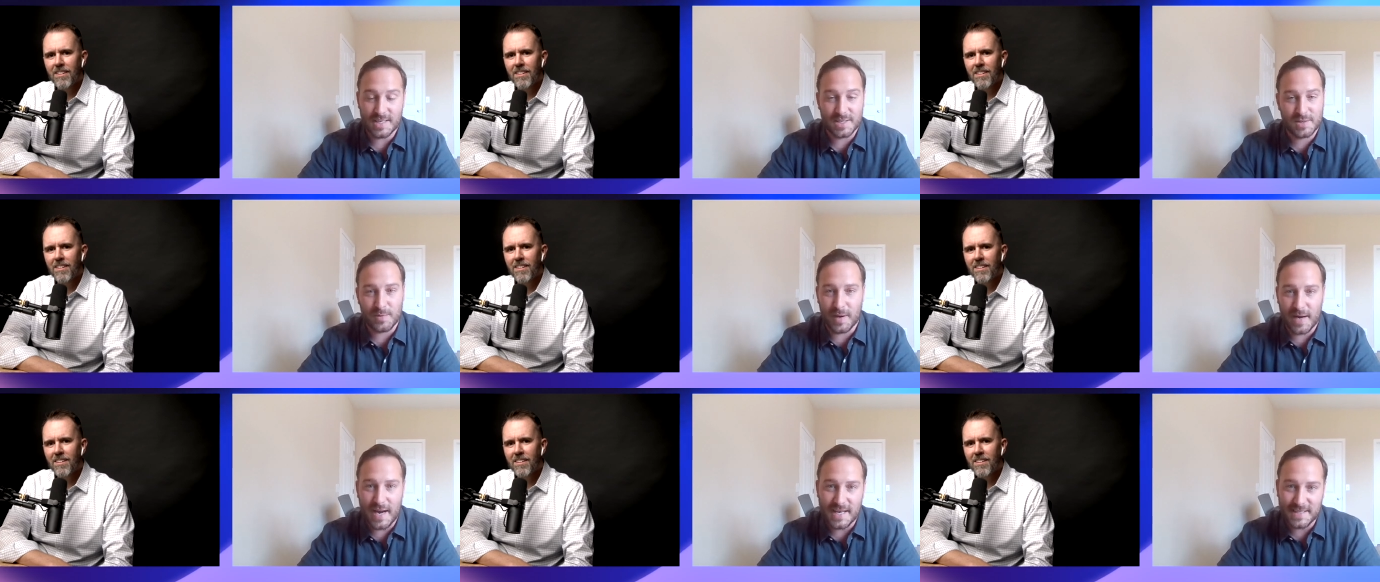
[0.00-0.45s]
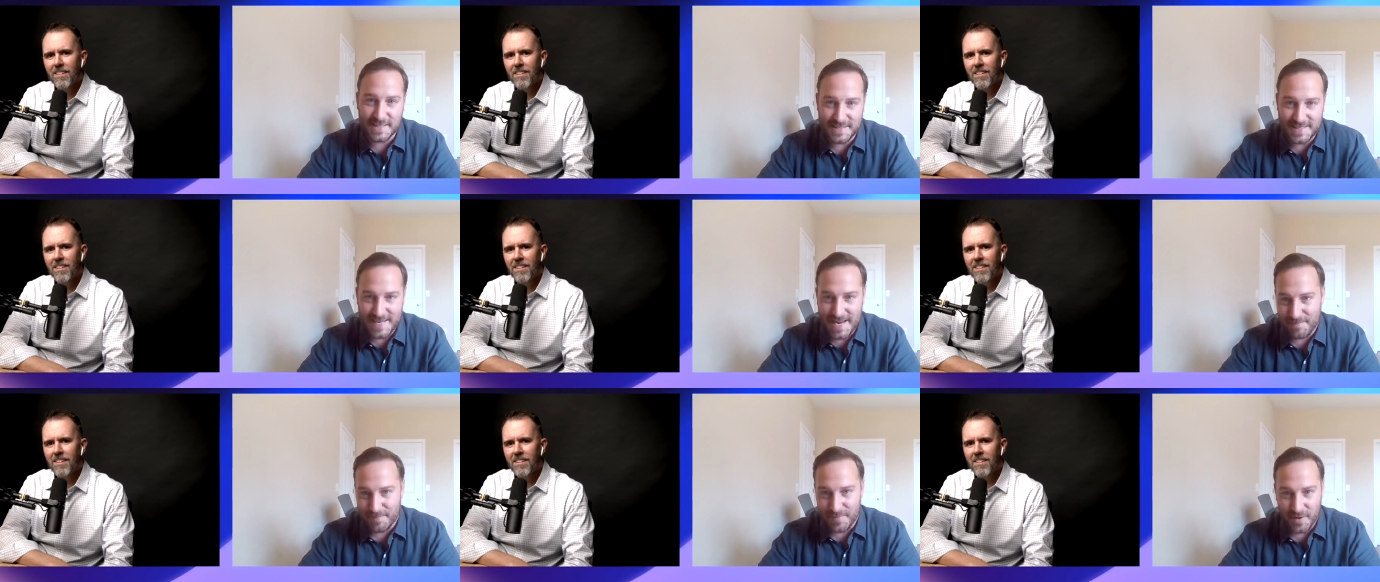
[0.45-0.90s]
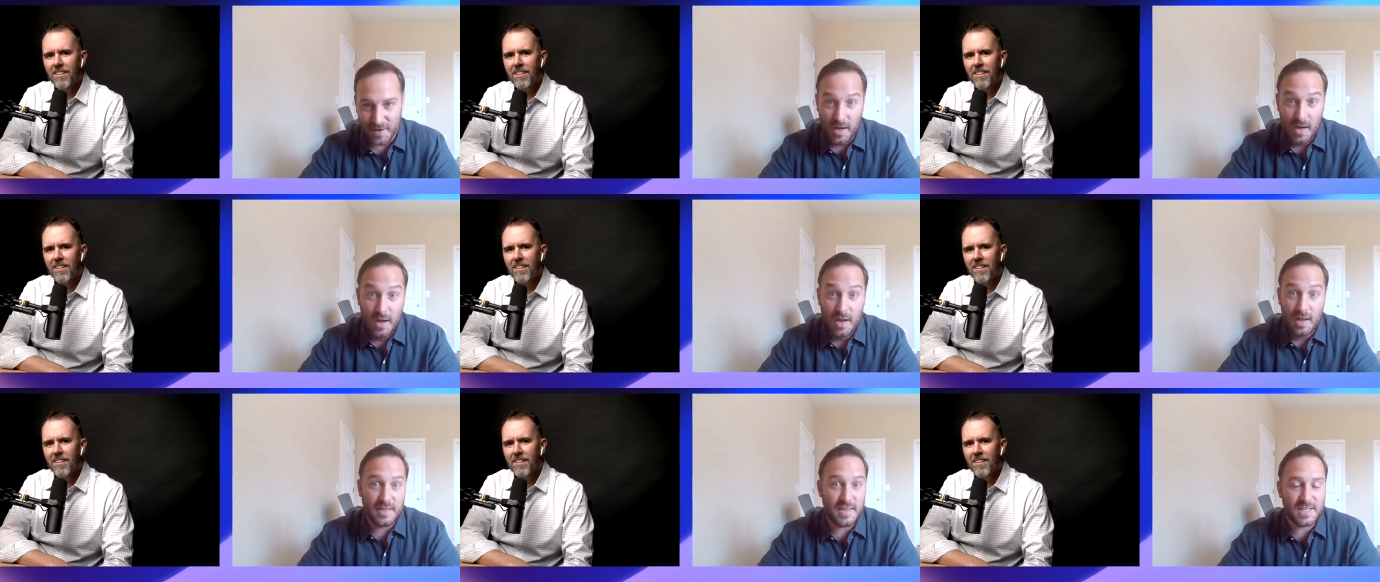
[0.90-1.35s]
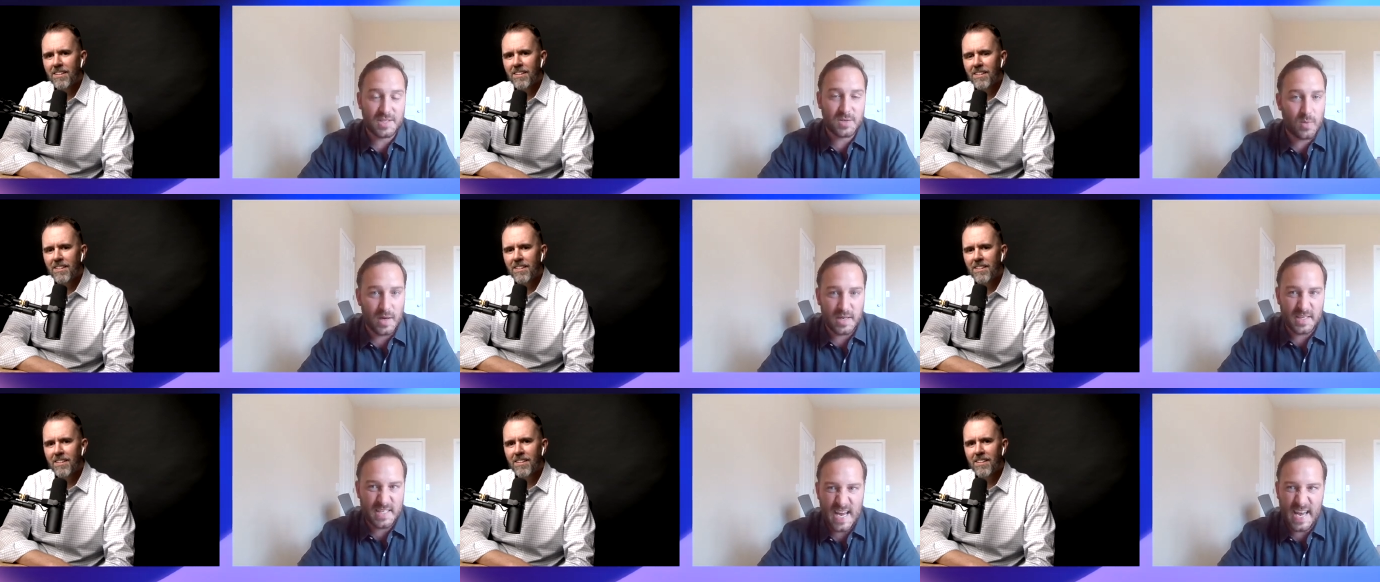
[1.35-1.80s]
Speaker 1: This one has a temper. This
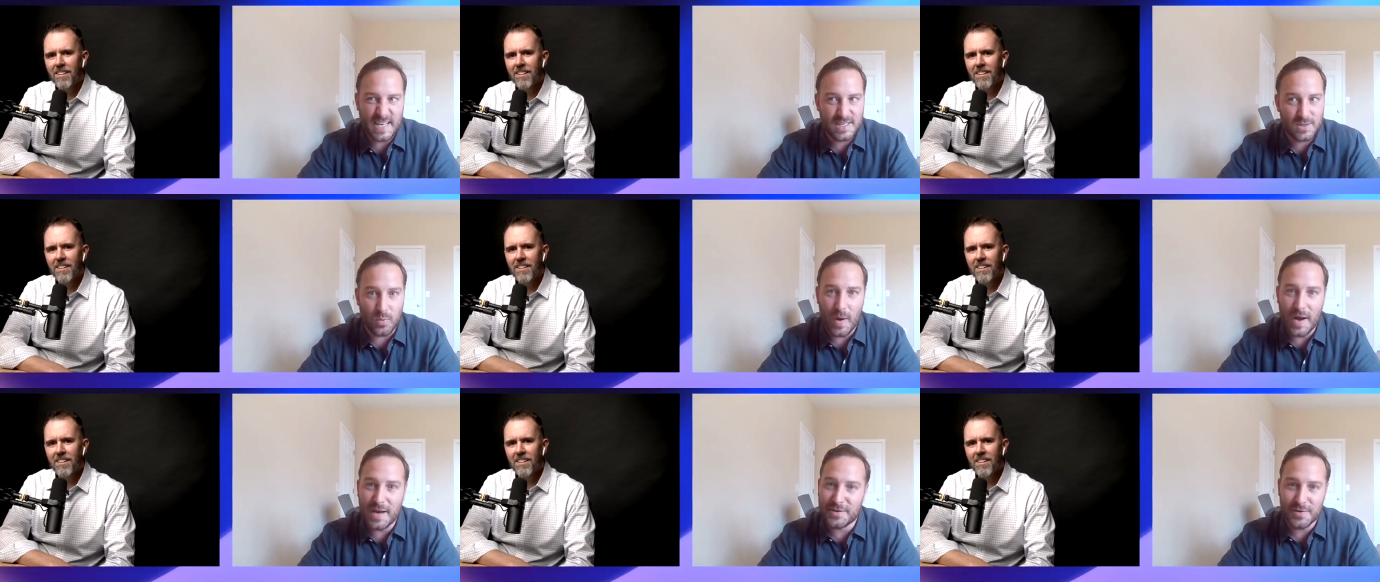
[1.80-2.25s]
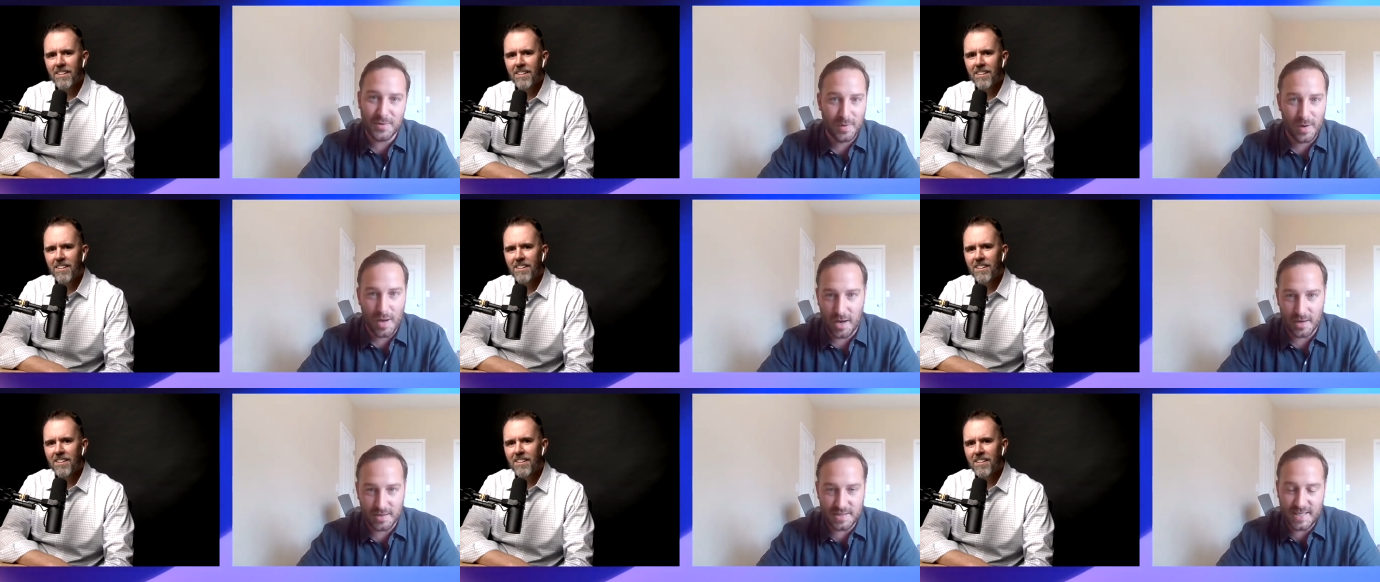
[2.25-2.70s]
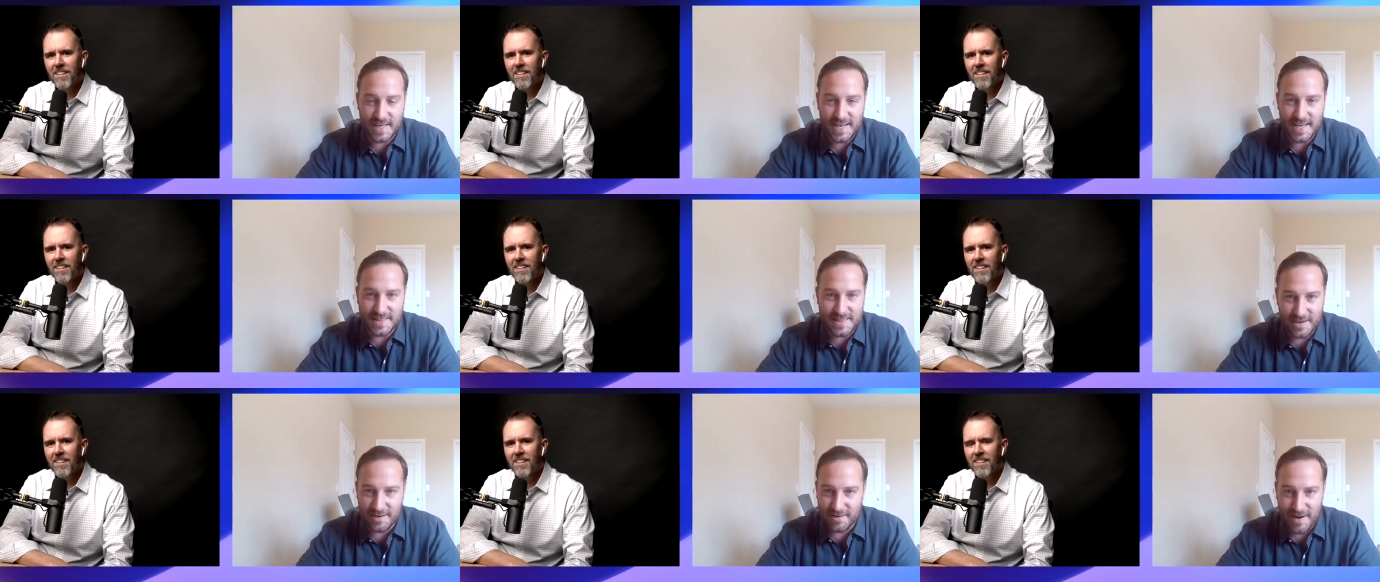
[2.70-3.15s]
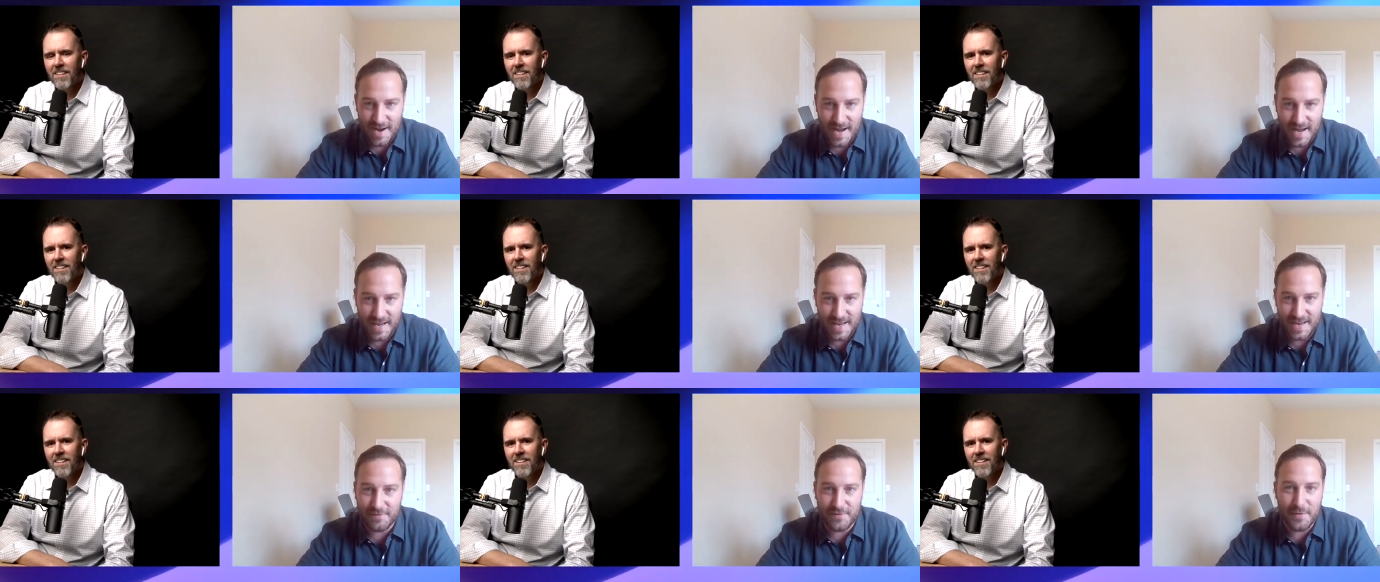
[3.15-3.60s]
one takes way too long to get their
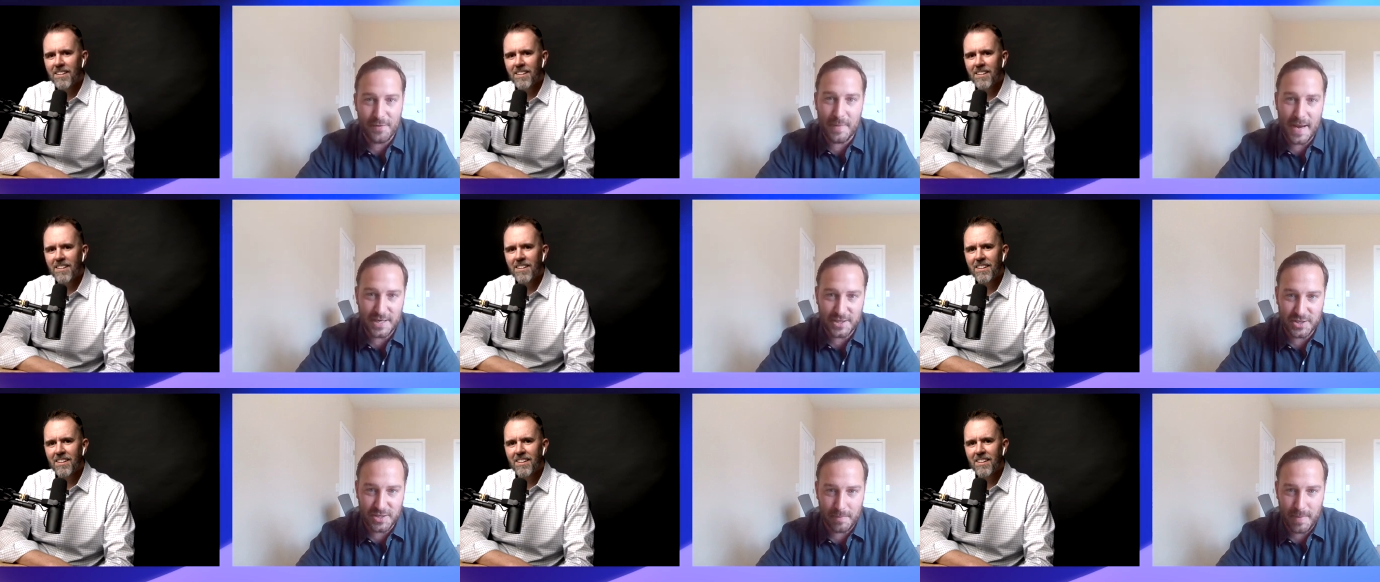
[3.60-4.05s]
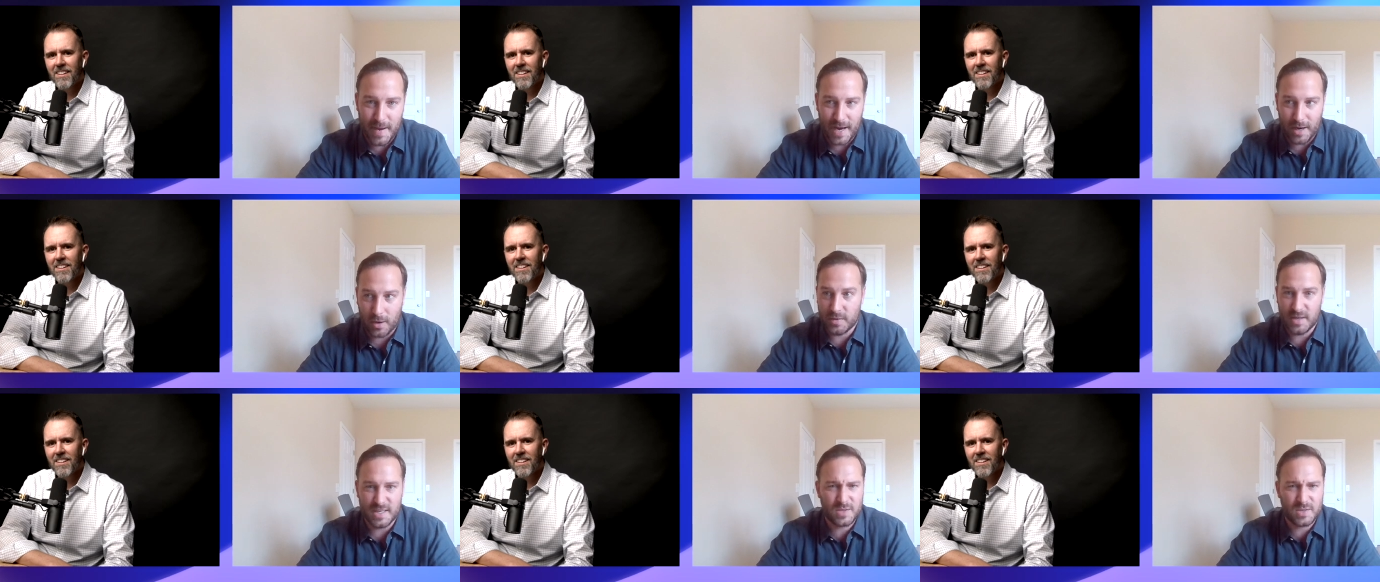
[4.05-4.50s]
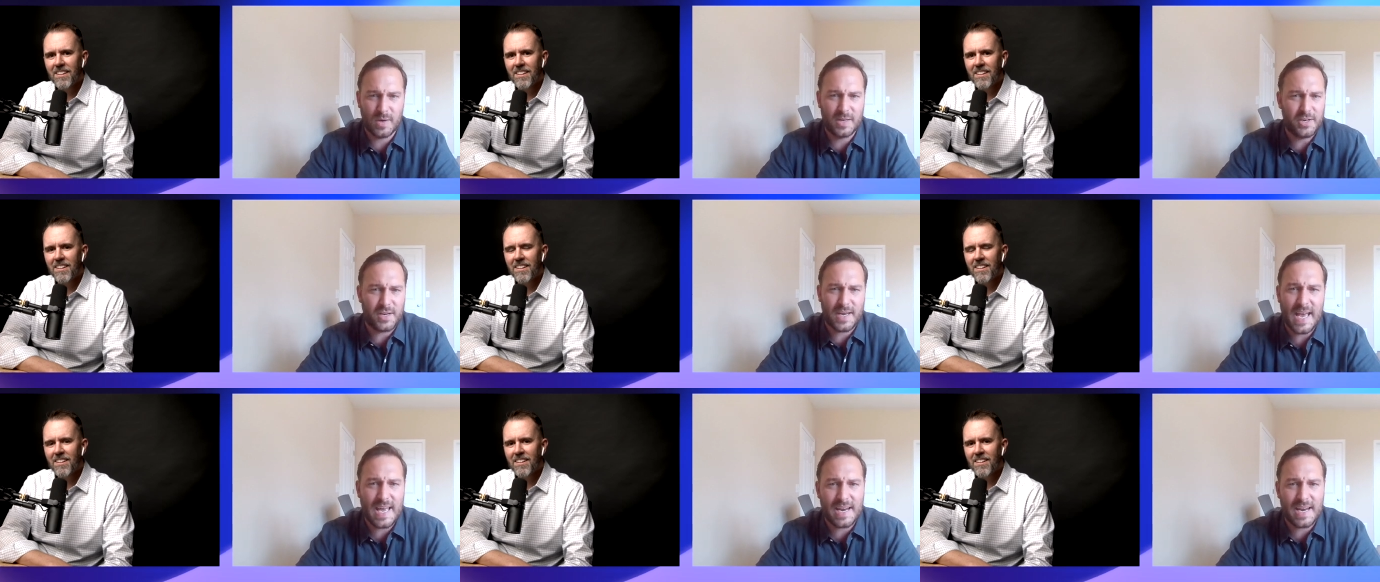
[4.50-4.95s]
uh, information back, or this one you